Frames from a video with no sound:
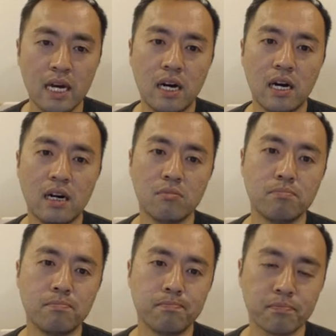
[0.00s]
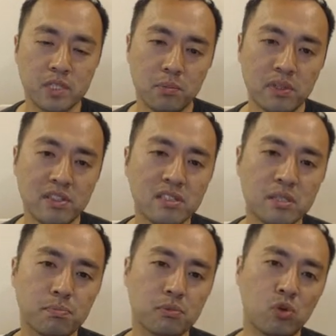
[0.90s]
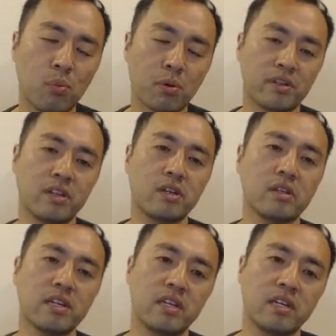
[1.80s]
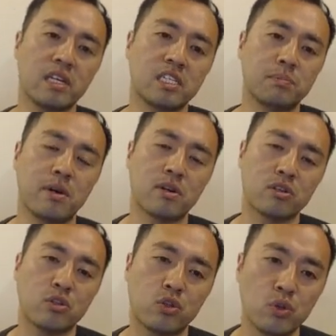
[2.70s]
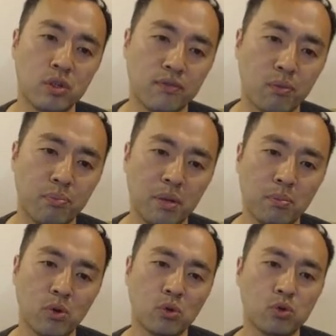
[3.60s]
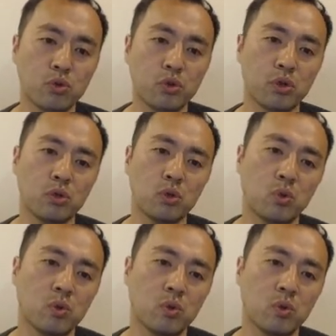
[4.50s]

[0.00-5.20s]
But this tool particularly, it's better suited for people who do